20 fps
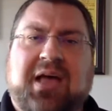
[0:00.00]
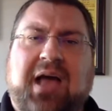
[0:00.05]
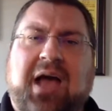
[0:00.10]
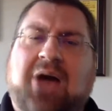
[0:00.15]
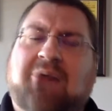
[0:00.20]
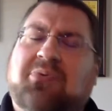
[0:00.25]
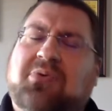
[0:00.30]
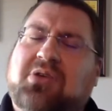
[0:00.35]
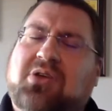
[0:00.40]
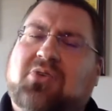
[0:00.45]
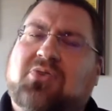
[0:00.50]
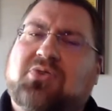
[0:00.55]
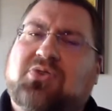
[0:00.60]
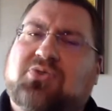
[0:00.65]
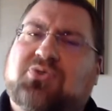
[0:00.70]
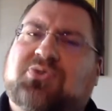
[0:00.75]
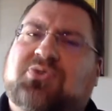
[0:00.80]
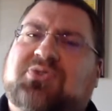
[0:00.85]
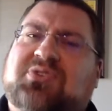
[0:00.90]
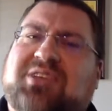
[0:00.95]
How are your
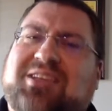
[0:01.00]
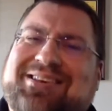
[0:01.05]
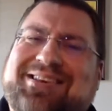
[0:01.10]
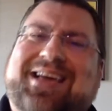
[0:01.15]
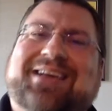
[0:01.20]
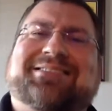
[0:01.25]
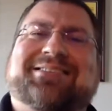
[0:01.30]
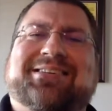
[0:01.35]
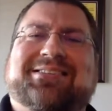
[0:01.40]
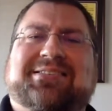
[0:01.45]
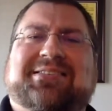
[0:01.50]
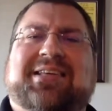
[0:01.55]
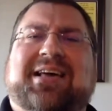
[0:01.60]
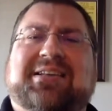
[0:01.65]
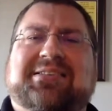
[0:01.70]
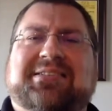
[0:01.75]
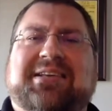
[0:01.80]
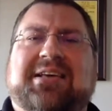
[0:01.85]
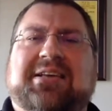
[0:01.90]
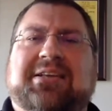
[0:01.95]
users connecting to
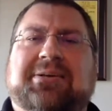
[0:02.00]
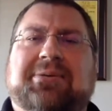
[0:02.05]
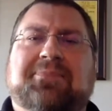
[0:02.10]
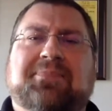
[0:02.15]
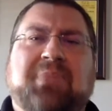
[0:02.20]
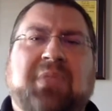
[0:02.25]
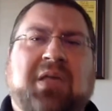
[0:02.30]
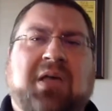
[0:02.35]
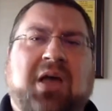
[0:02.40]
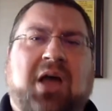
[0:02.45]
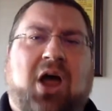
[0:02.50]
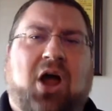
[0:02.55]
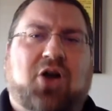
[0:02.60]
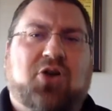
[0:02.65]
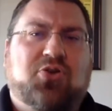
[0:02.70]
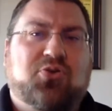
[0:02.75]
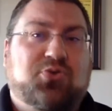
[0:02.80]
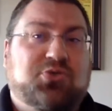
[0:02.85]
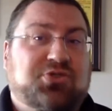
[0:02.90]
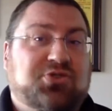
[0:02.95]
that data?
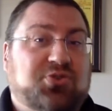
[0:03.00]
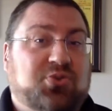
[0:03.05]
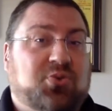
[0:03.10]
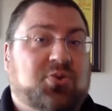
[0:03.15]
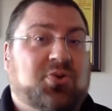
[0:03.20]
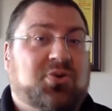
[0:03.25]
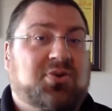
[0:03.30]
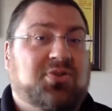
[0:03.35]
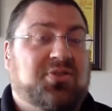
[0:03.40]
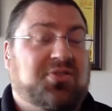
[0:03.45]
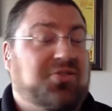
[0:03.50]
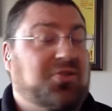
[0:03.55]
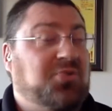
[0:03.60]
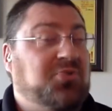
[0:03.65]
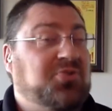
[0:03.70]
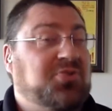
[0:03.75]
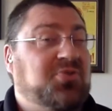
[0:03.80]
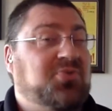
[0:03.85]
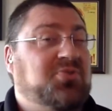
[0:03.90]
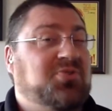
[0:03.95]
Are you sure that
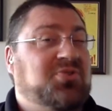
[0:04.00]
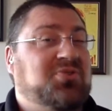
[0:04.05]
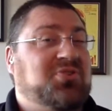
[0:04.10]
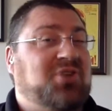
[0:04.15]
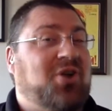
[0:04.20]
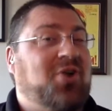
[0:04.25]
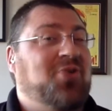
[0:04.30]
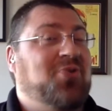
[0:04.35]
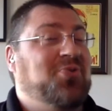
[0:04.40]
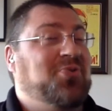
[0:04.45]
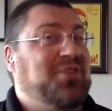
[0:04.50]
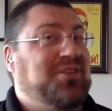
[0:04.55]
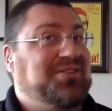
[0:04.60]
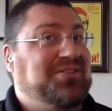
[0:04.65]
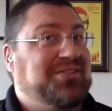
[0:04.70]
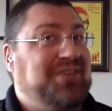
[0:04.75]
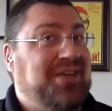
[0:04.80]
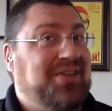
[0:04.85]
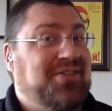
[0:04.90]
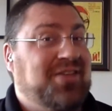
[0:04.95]
those users are who they
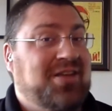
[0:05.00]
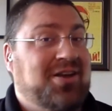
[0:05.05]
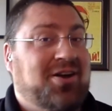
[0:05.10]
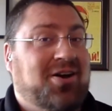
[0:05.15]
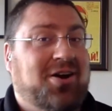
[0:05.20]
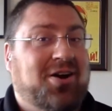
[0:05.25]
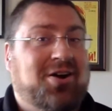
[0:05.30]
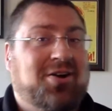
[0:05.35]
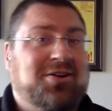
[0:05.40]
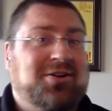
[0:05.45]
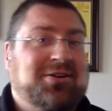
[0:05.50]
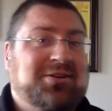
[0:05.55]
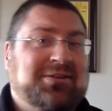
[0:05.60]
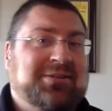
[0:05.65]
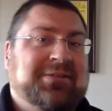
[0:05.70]
say they are?